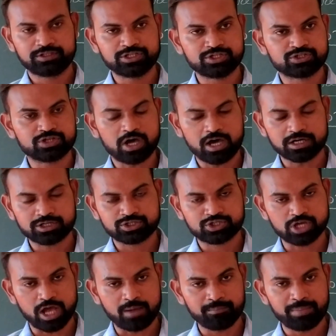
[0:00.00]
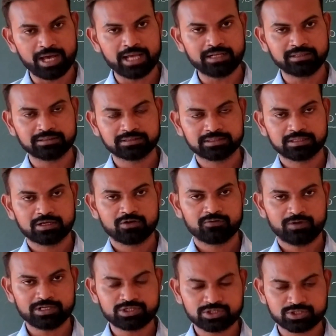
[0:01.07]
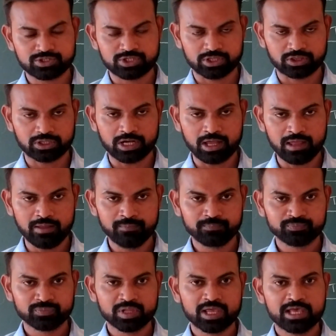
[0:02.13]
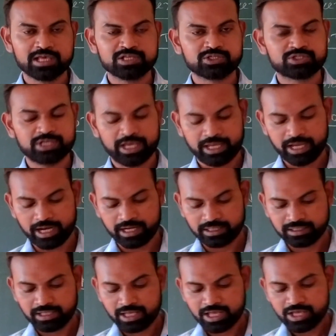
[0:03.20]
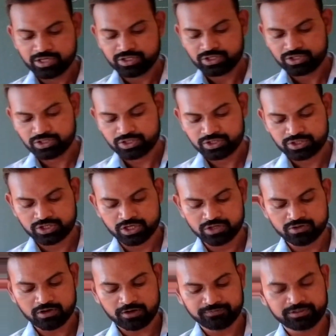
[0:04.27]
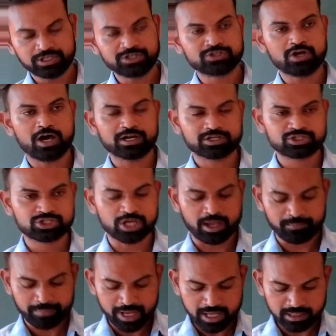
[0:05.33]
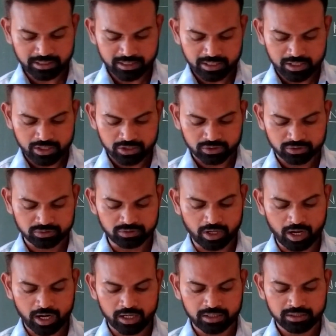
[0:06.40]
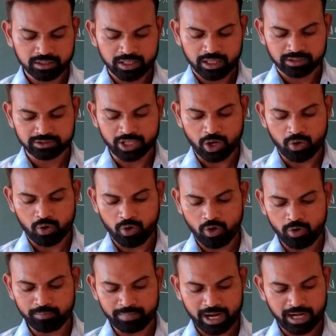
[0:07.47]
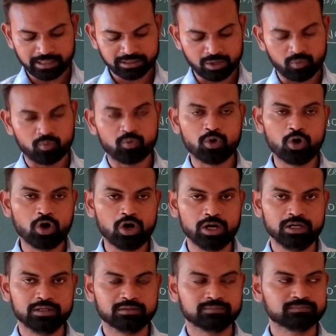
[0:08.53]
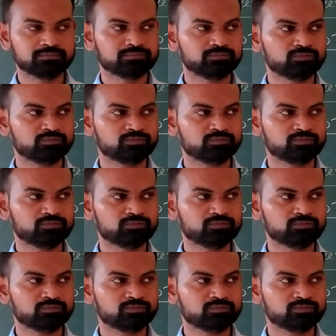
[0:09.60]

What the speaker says: the Dark Chamber, first Chitra. Second, King of the Dark Chamber. Third, the home and the world.